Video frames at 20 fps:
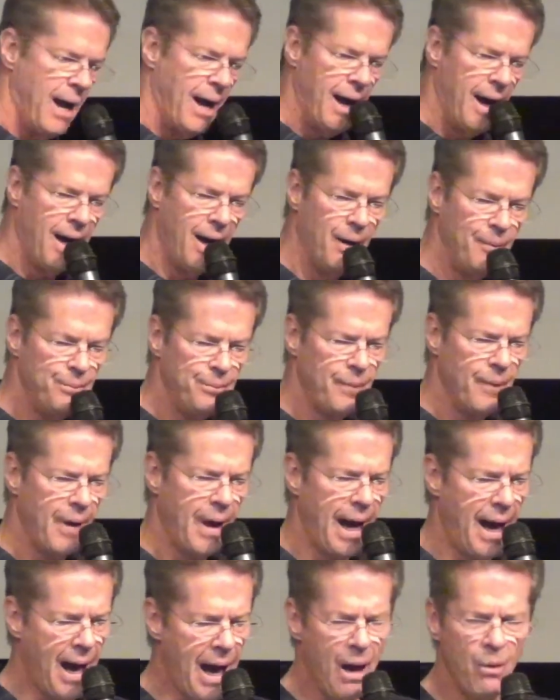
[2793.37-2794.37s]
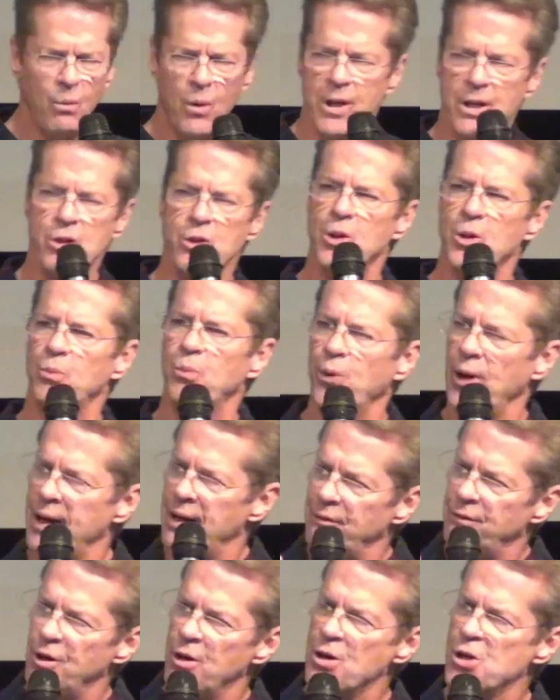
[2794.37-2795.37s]
Uh, I want us to pray
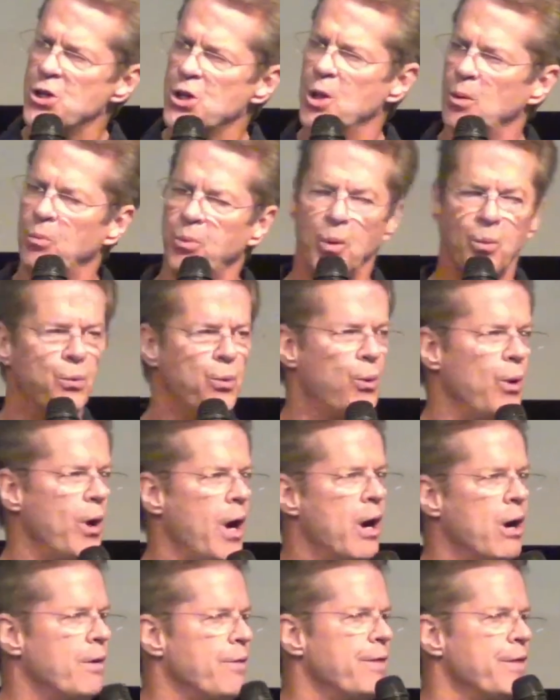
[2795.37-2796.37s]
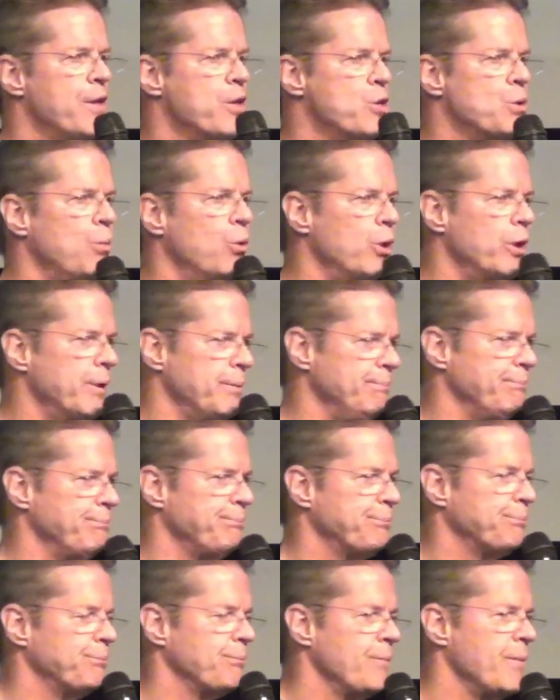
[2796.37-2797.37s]
a very simple prayer this morning.
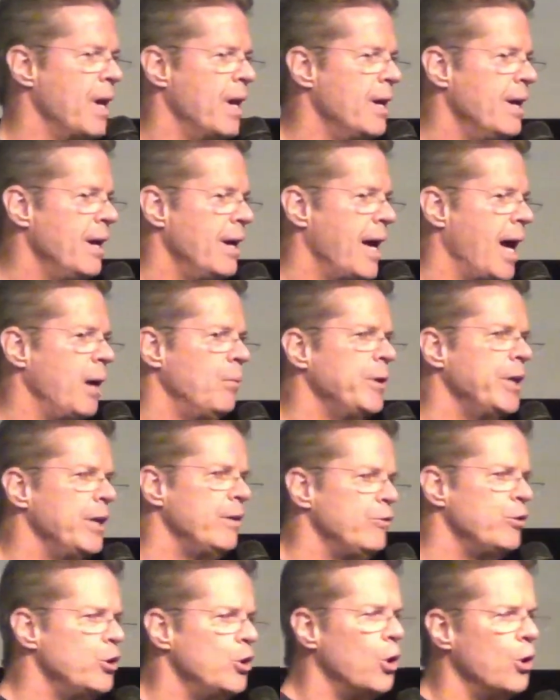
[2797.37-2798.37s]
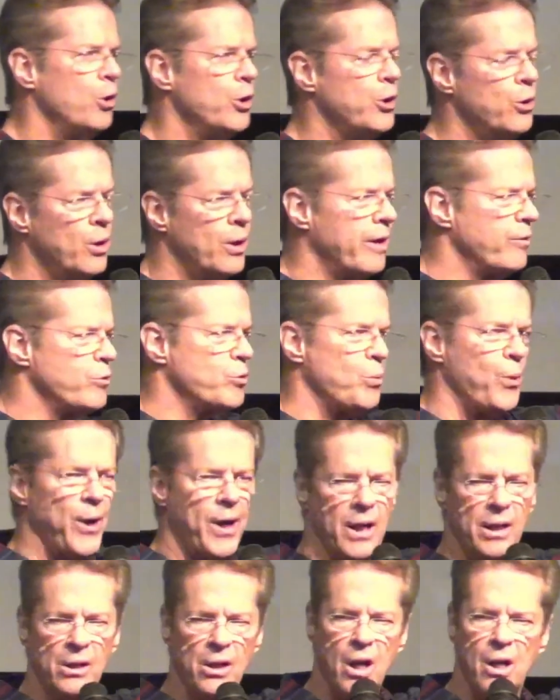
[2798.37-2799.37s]
How many of you know you don't have to
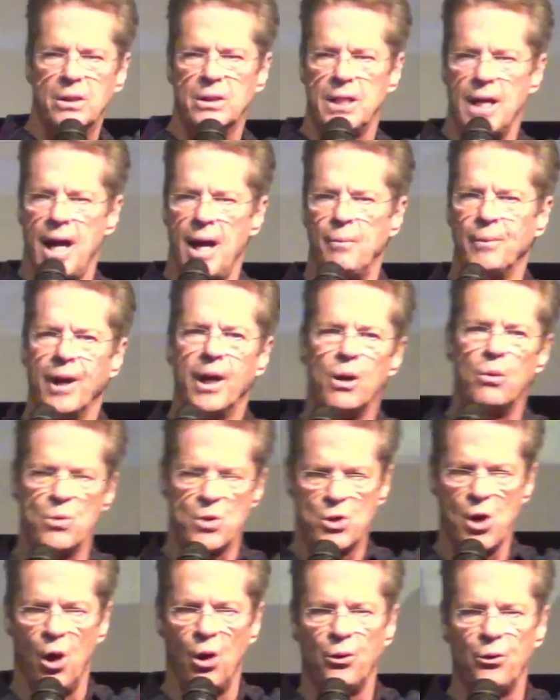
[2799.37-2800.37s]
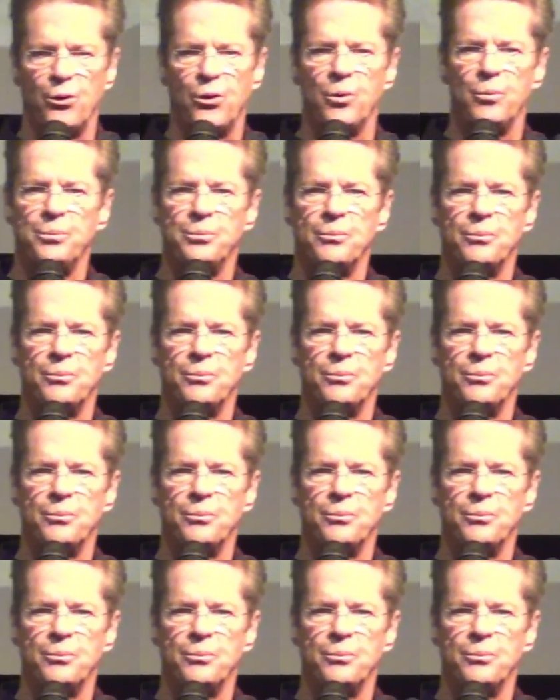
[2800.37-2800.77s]
pray a long time to get results?